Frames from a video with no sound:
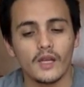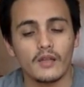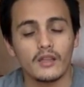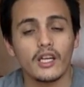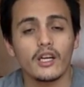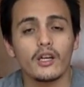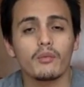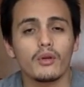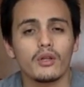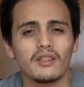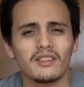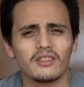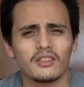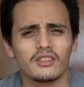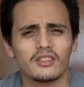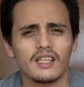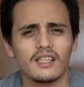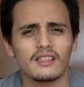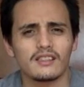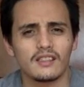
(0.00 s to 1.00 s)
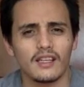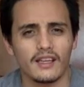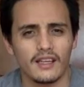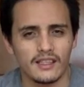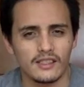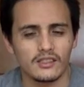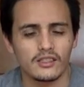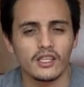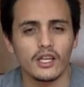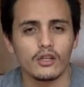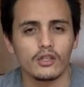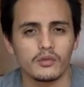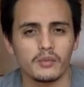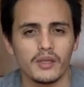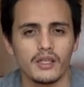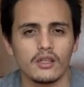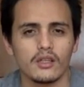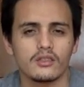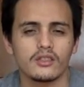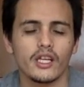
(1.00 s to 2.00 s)
terrible in the sense that it scares
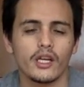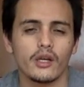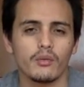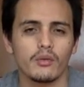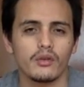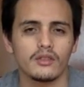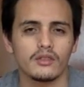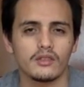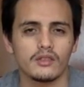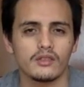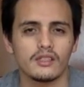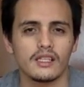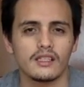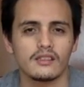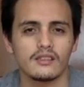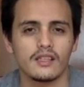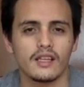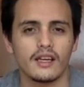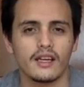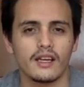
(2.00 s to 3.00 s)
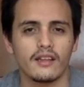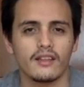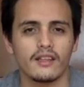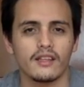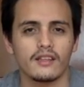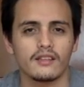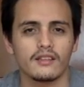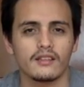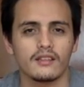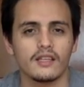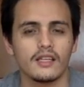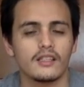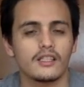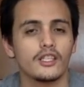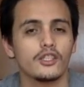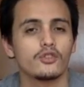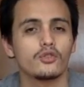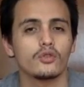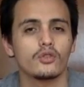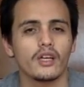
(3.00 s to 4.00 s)
me, not terrible in the sense that I think that
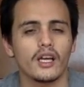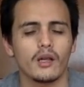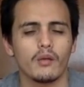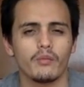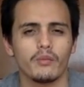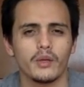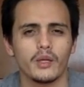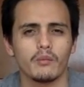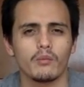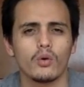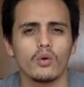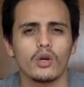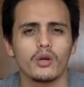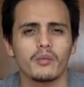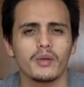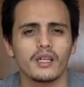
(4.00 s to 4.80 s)
he should help me more,